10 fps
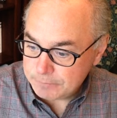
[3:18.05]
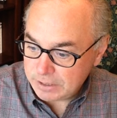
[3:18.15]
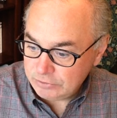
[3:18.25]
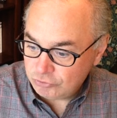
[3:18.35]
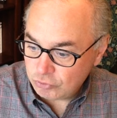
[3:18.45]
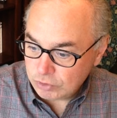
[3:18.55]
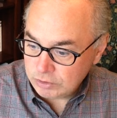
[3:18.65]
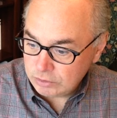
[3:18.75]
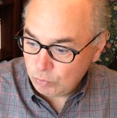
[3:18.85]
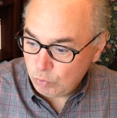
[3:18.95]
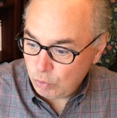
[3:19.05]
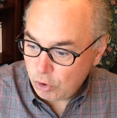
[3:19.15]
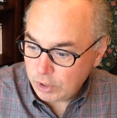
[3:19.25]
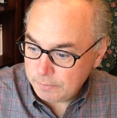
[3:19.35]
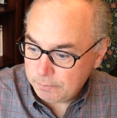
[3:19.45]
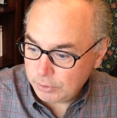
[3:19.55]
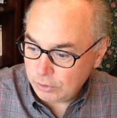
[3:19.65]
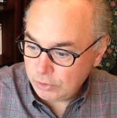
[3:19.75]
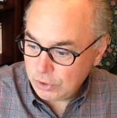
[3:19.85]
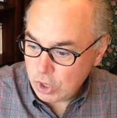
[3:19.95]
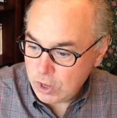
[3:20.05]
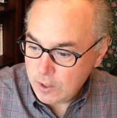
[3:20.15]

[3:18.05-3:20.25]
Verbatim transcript: by Jordan Roy Byrne